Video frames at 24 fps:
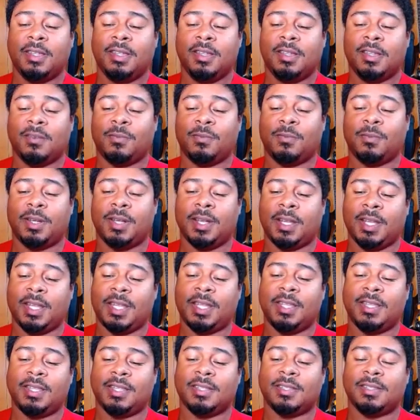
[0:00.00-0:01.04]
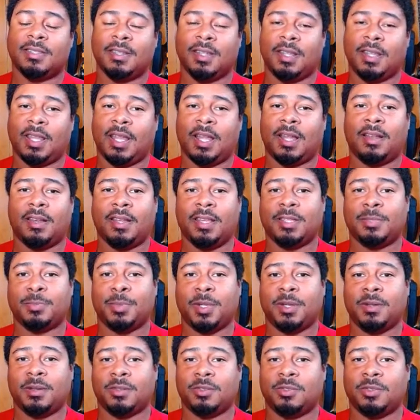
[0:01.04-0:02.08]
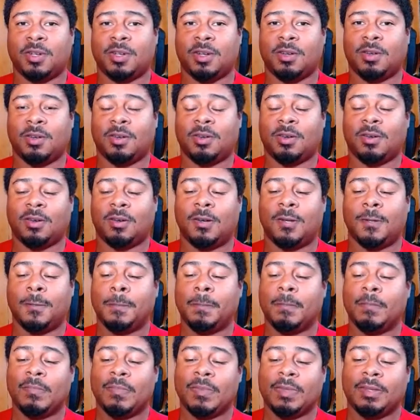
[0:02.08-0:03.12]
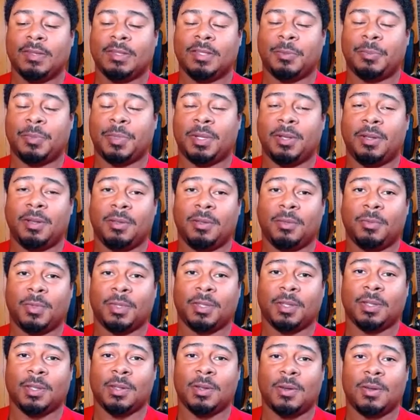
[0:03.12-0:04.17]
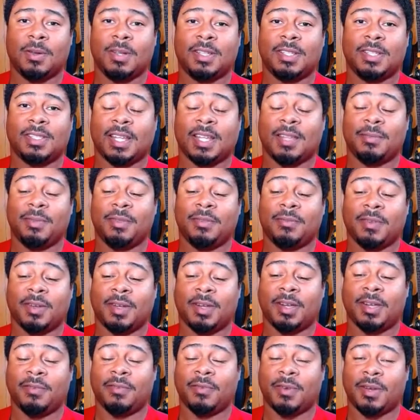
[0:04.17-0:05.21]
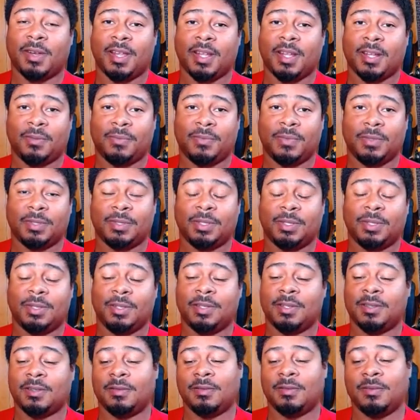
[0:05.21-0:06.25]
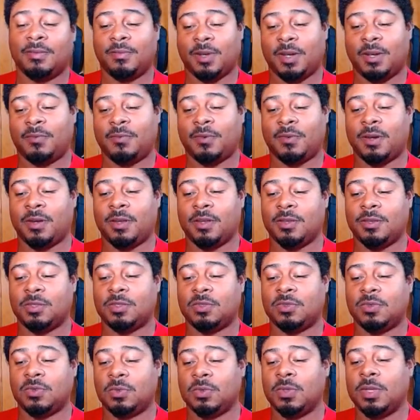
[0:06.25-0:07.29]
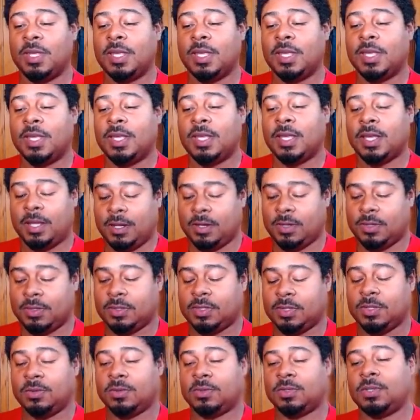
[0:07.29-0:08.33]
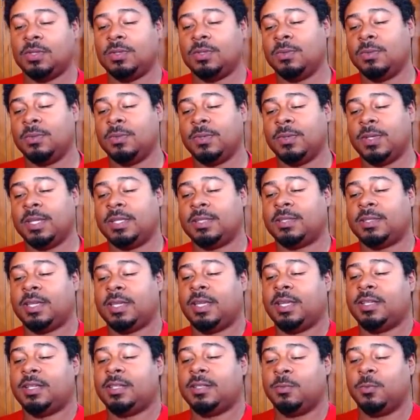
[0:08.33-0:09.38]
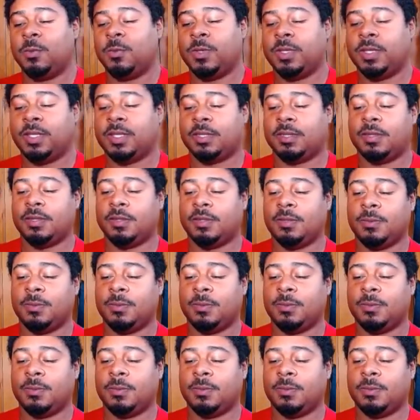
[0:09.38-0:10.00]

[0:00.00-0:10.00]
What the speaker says: of what it is, allowing each player to draw a card. Depending on what the card is, that could be very, very helpful to you, very, very useful. And also too, in tandem with